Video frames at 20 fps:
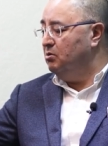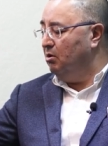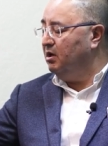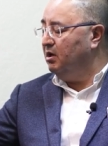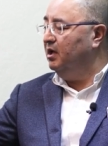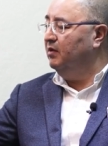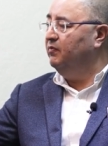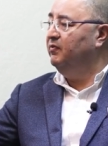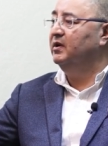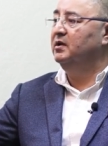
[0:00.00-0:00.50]

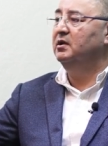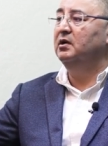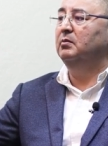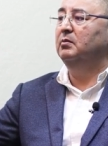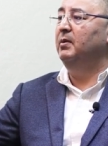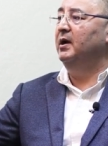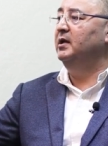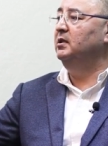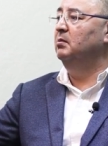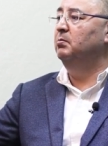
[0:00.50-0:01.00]
not
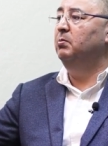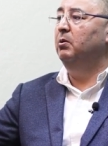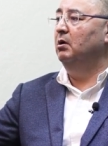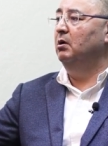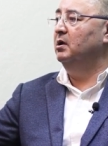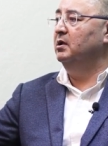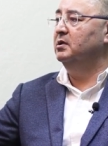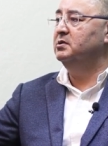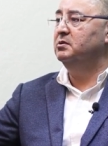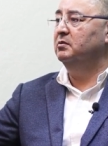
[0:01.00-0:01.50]
affected by the
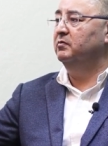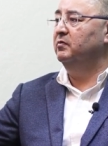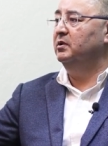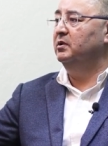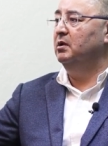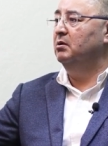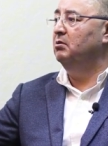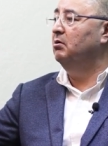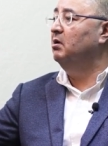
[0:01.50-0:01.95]
politics over there,